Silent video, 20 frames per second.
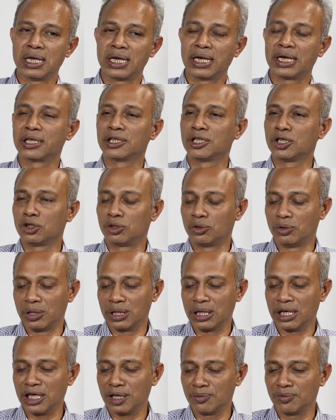at the
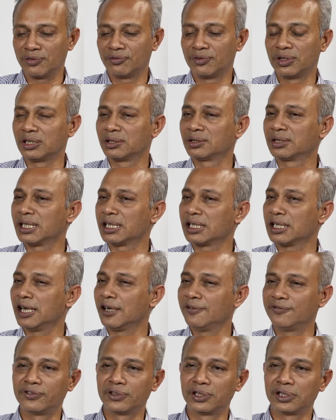helm of the state
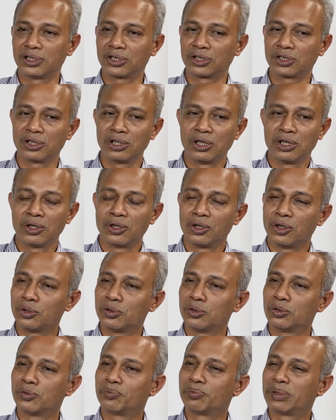affairs
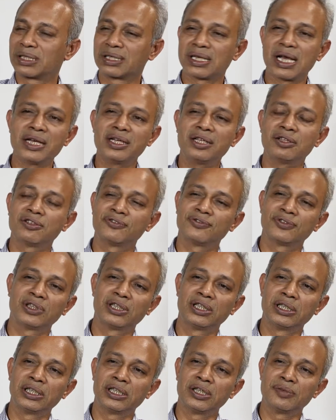who presided over
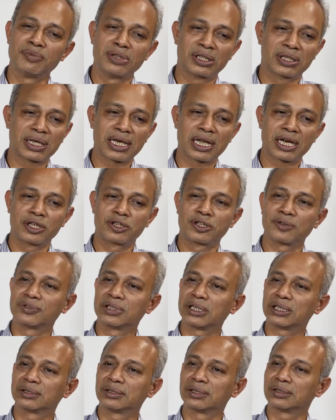the miscarriage of
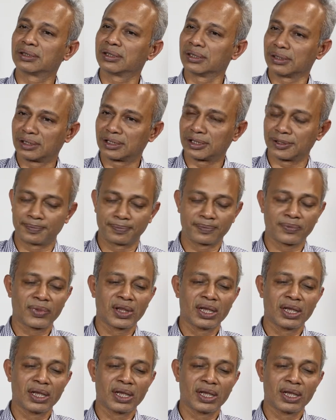justice system.